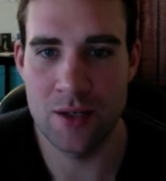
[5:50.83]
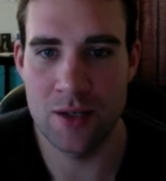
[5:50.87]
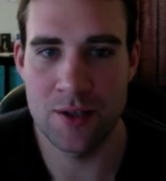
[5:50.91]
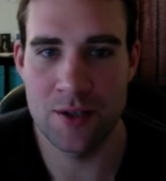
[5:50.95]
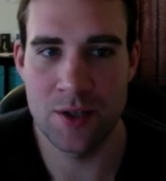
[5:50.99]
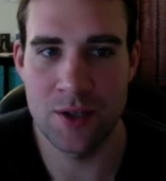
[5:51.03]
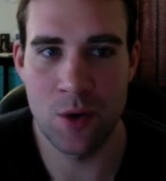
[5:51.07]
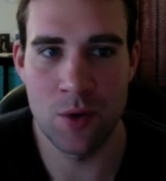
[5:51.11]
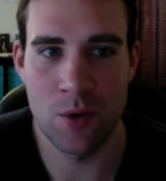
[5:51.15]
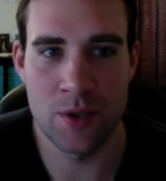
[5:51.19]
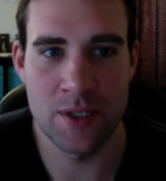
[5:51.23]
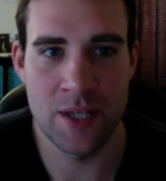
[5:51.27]

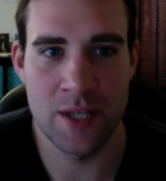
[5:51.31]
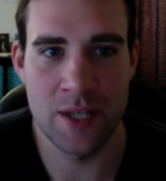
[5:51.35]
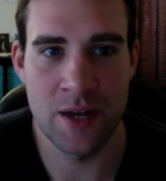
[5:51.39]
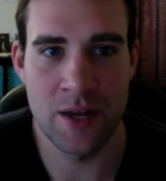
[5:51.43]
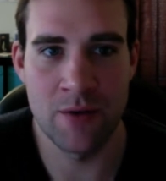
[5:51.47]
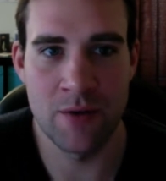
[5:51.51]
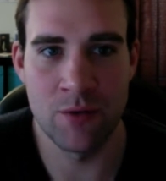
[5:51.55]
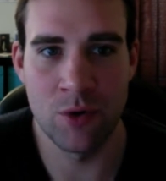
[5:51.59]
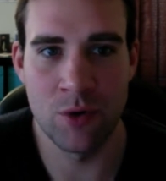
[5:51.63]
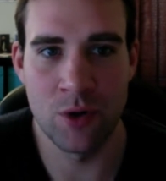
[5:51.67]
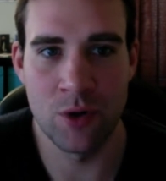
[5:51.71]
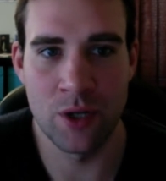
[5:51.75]
So instead
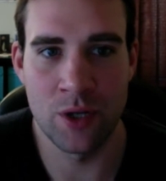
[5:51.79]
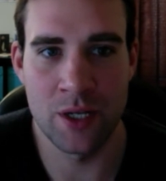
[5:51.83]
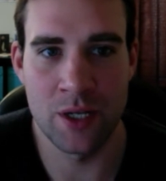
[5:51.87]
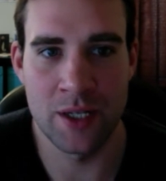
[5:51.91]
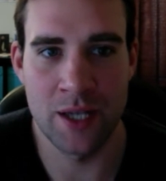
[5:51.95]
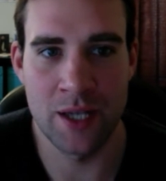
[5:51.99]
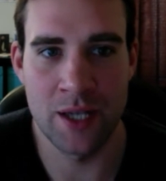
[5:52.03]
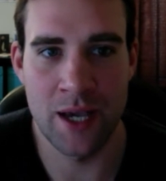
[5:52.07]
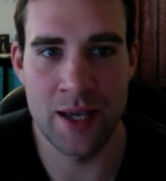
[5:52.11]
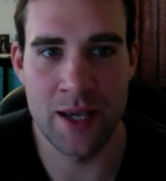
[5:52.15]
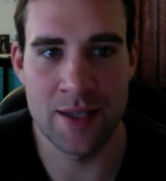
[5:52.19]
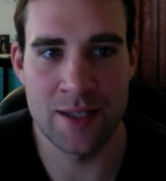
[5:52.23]
of rolling a
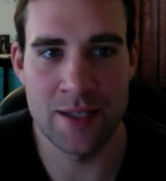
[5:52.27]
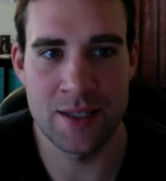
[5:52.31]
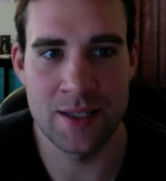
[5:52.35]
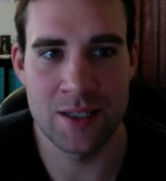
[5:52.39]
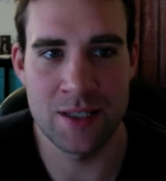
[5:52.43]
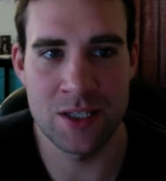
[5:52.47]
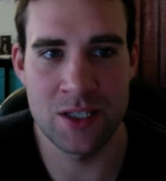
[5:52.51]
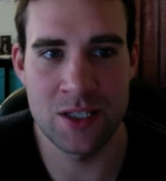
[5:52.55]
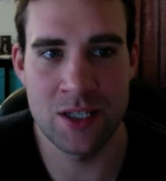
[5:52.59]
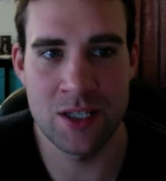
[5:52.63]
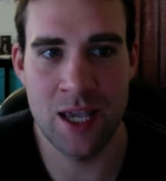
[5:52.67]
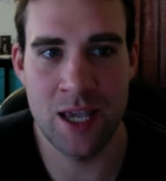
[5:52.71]
dice and
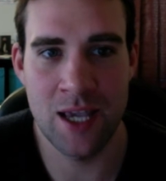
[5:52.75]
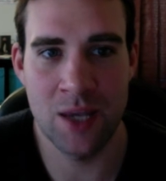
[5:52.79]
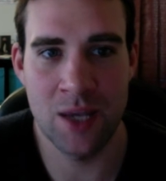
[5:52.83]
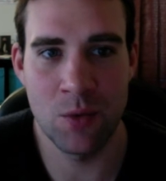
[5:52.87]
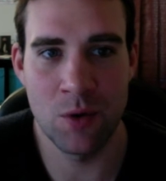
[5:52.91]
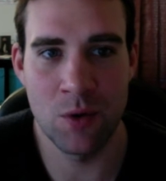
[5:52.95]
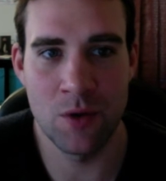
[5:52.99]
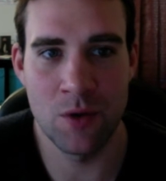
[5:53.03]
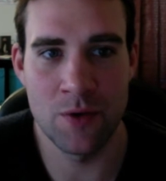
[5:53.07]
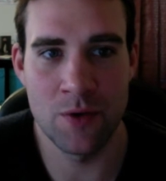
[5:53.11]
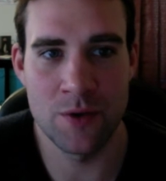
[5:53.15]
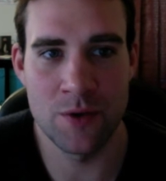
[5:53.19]
taking
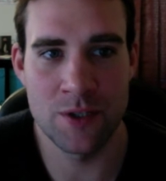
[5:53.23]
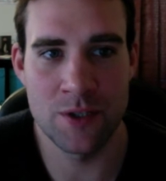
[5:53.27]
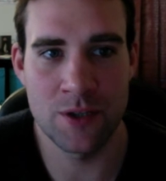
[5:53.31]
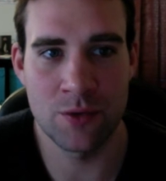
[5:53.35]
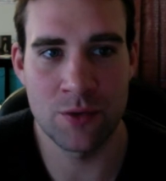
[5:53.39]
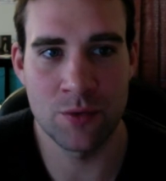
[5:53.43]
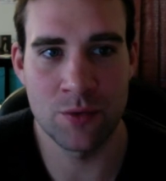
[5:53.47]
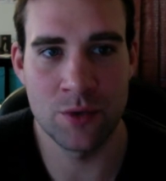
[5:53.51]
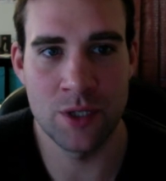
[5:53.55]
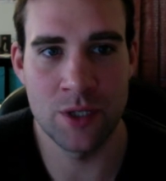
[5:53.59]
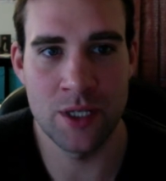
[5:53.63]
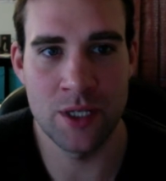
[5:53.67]
one of those
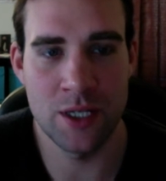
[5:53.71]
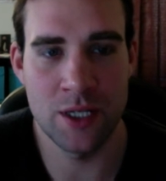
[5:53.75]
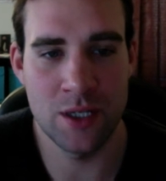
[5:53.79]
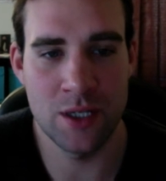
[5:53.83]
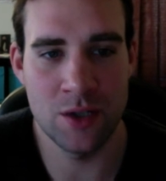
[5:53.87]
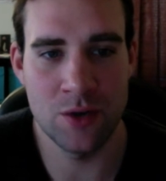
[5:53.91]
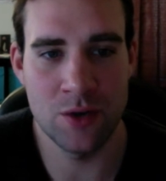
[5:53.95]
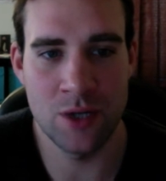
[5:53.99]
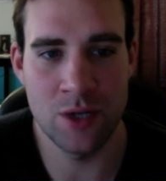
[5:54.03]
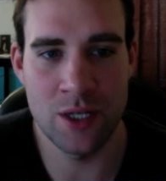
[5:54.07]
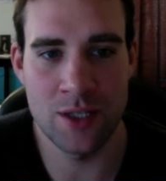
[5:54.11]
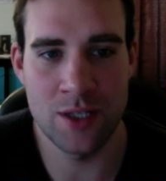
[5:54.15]
3,
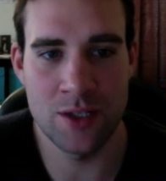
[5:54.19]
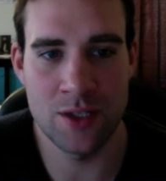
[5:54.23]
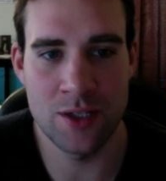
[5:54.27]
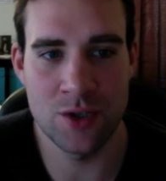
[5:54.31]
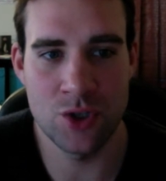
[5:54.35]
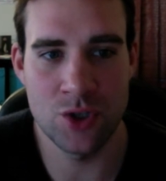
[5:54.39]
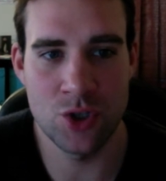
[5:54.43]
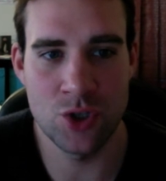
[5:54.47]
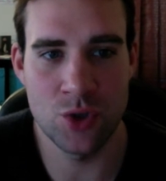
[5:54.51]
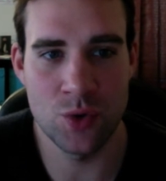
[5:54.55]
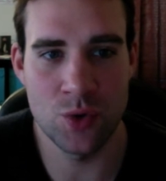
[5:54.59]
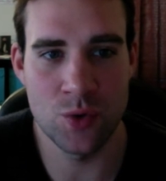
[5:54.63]
you get to
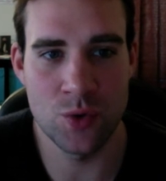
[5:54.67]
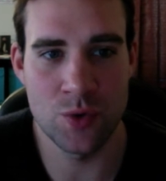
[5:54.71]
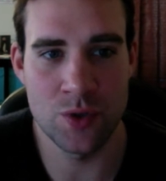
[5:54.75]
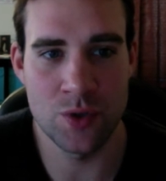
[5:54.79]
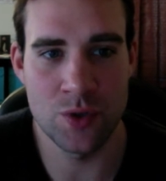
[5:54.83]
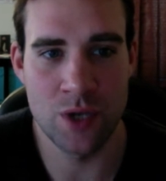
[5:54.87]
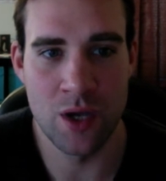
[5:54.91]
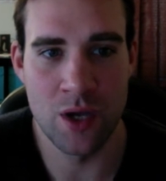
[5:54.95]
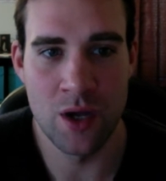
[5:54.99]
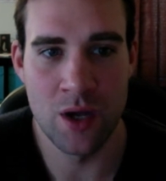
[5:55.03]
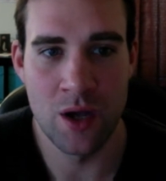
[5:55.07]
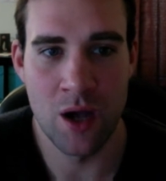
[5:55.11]
choose.